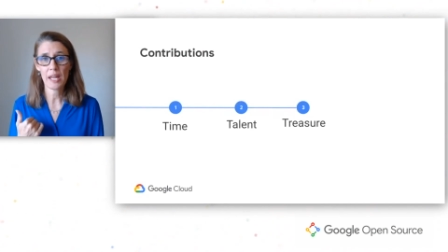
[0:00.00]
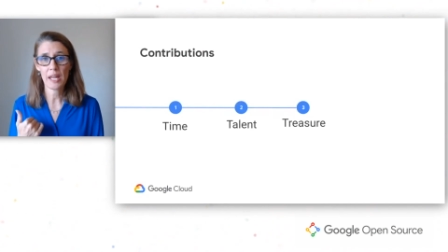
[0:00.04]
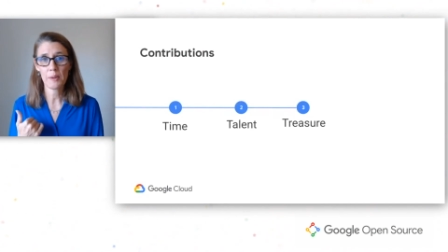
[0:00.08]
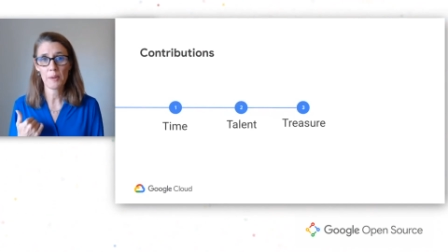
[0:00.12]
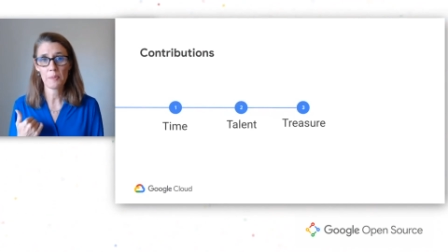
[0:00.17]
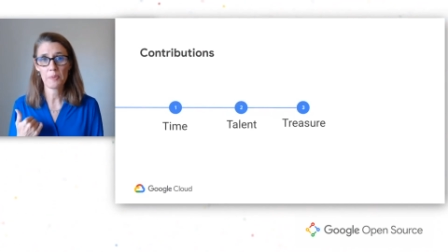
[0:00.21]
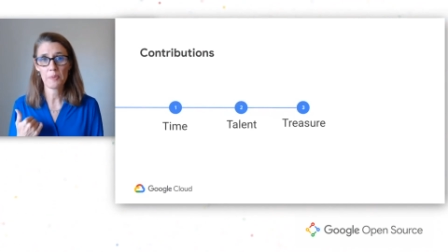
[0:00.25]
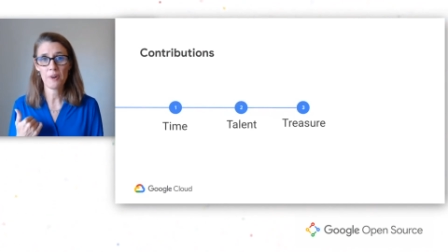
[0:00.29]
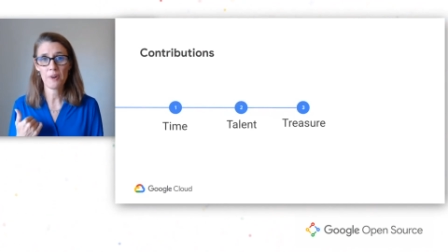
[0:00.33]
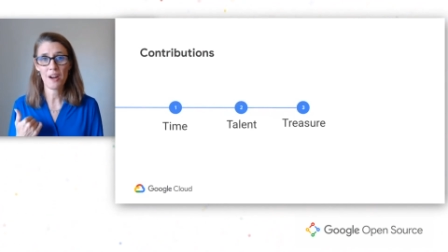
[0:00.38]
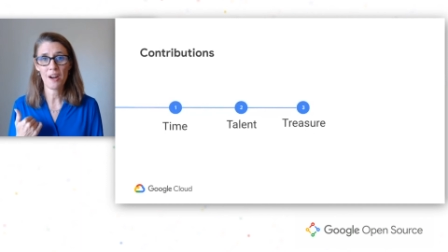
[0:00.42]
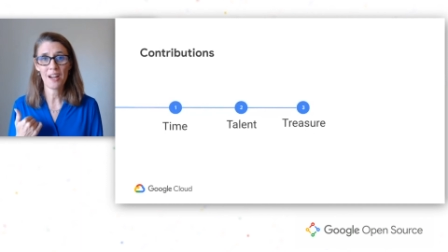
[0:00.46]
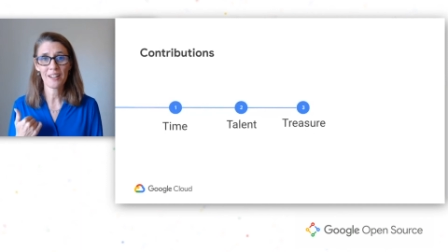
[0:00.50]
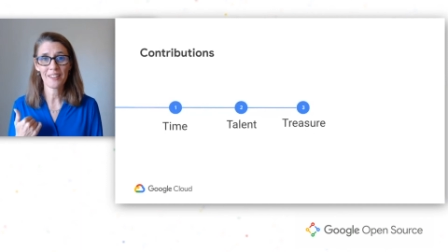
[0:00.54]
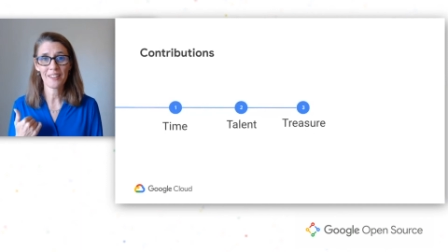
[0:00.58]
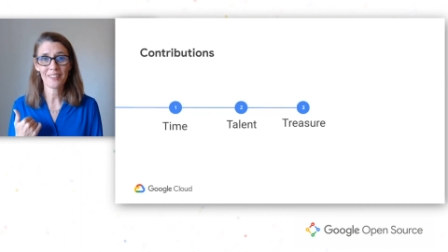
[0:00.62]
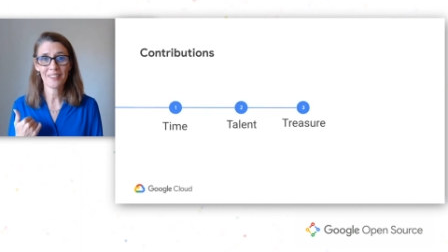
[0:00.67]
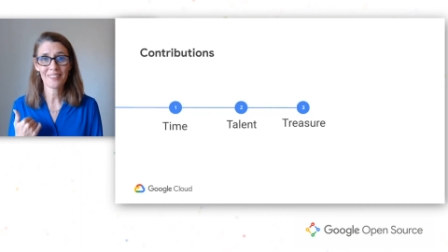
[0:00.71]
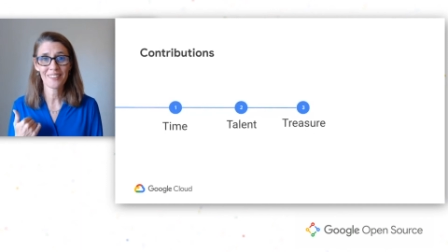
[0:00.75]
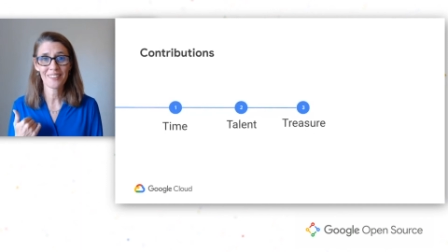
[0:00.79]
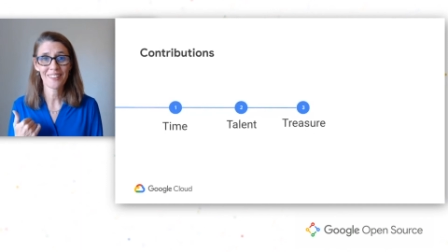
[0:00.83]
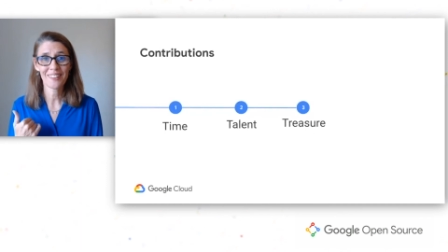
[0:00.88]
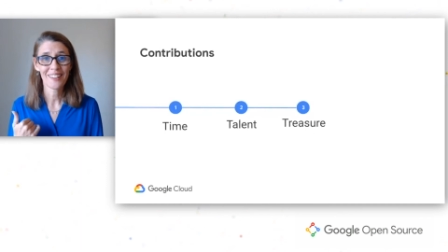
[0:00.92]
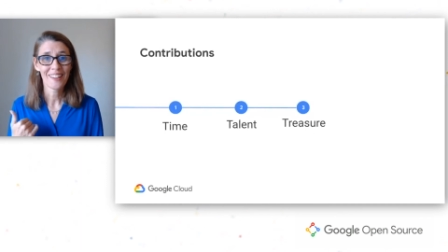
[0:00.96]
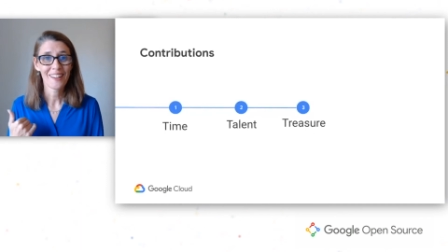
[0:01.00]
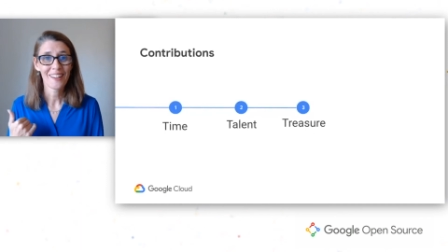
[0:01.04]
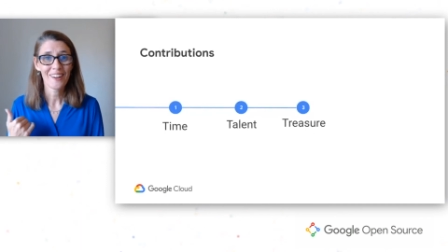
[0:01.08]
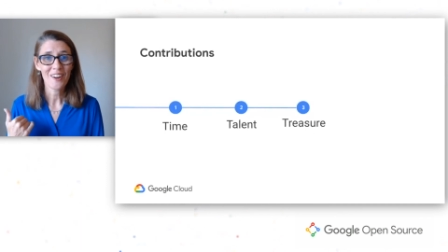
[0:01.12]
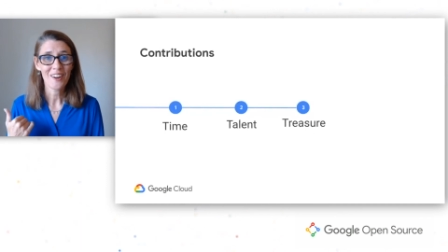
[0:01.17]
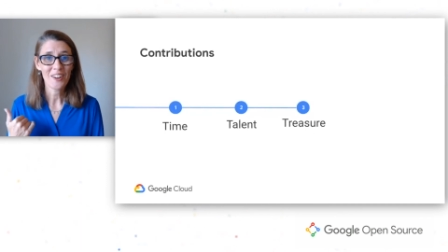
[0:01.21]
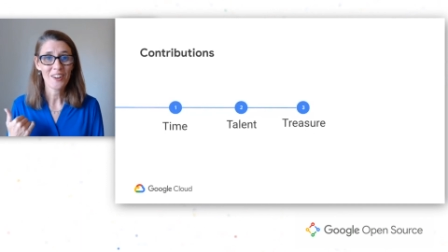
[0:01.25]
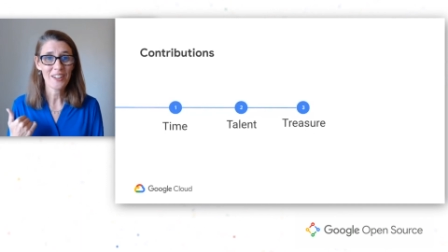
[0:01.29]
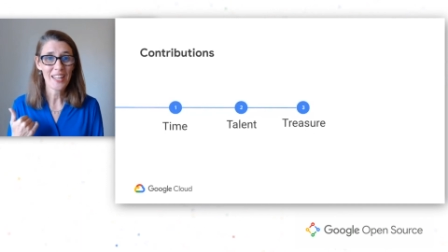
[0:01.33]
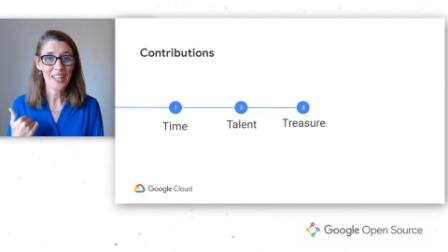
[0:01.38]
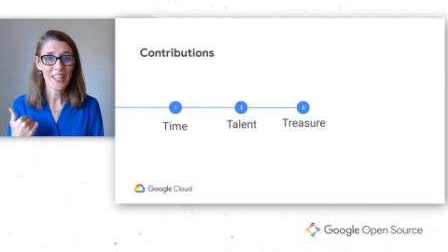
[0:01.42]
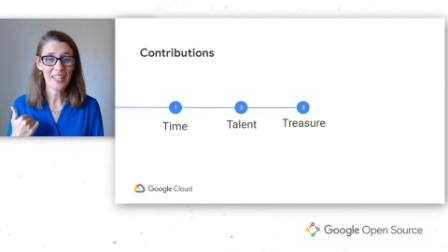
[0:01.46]
end product
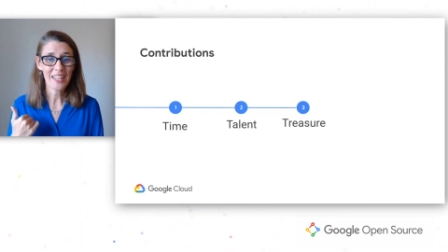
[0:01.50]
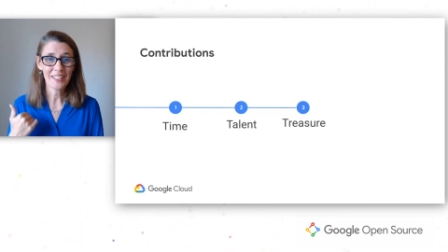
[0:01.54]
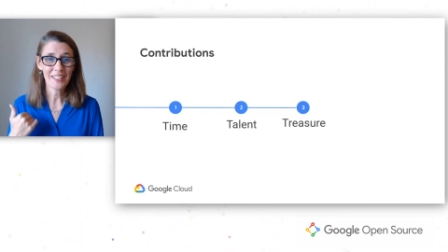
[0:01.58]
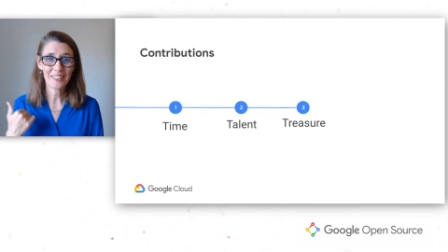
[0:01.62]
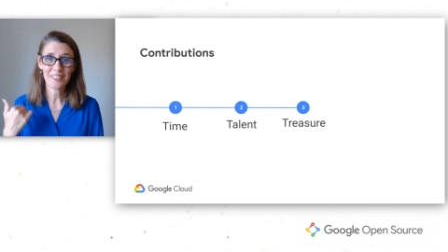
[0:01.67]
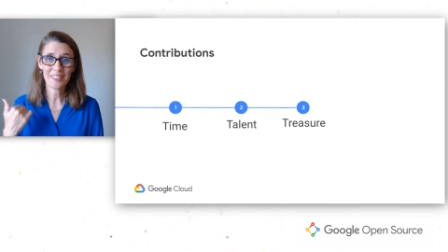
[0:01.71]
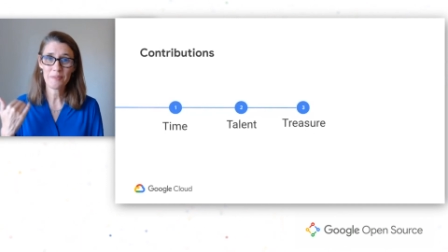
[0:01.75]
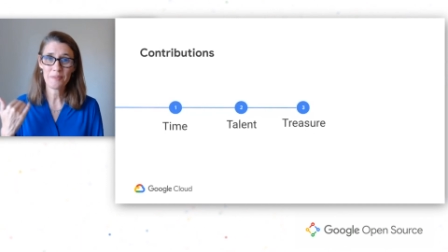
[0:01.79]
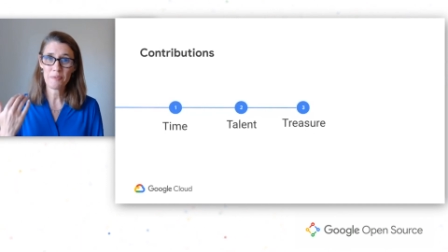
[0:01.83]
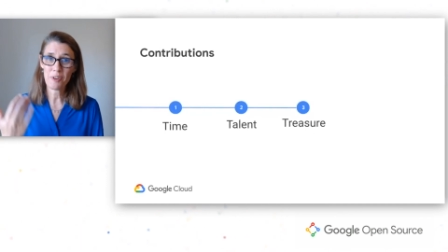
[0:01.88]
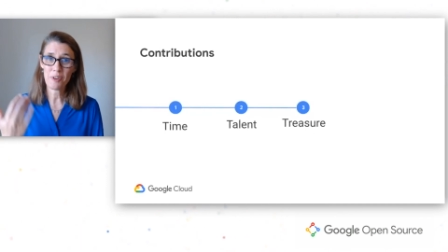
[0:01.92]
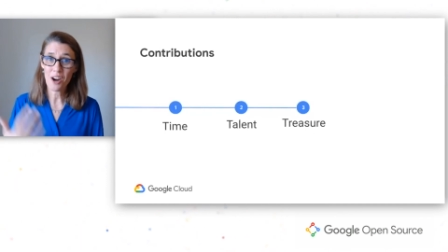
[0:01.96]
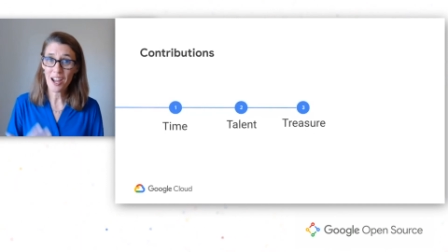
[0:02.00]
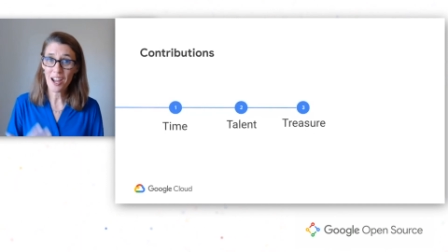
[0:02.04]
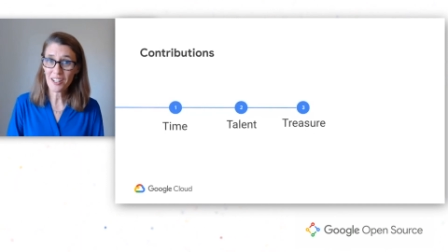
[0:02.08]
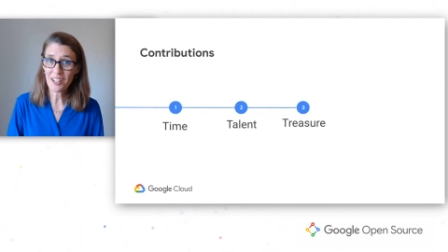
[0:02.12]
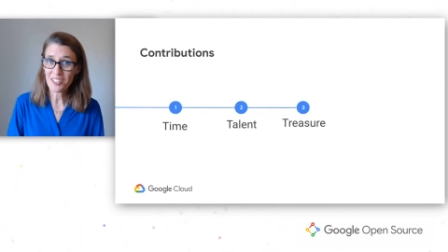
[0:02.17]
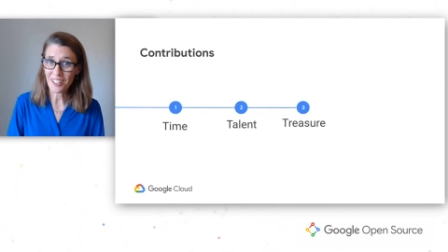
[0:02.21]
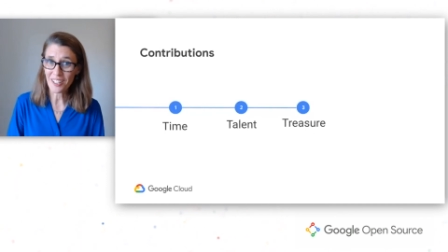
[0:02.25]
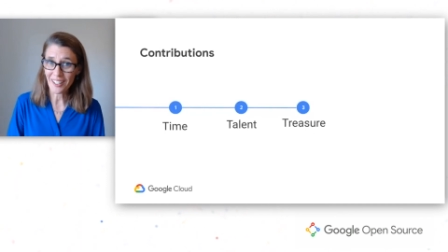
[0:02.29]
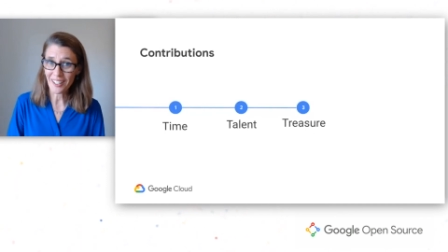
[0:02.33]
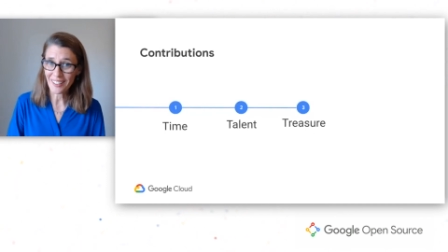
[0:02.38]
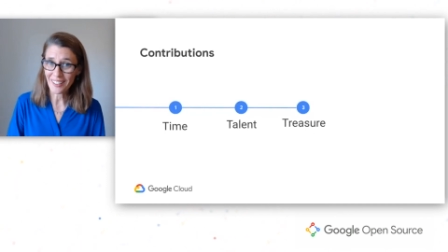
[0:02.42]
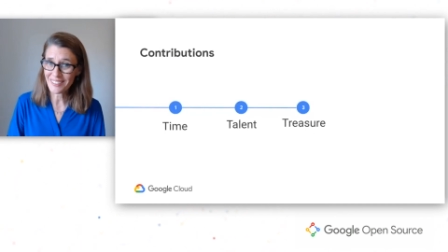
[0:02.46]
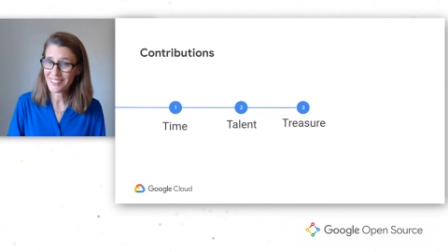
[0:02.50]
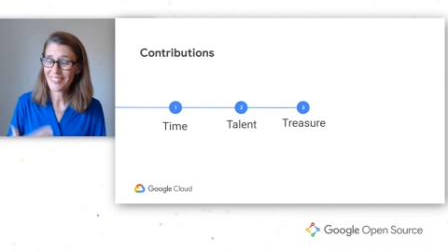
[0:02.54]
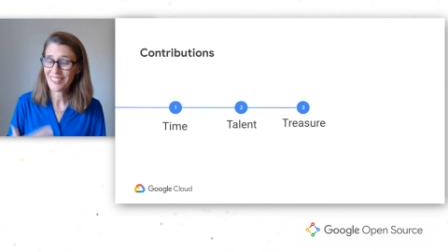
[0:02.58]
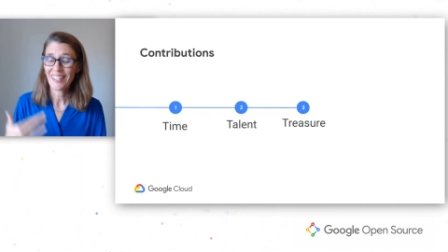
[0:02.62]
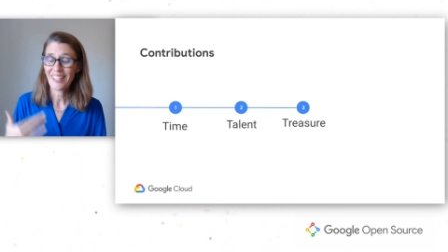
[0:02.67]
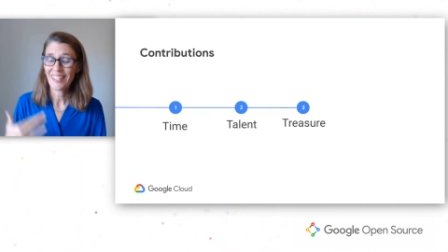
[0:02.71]
or an end project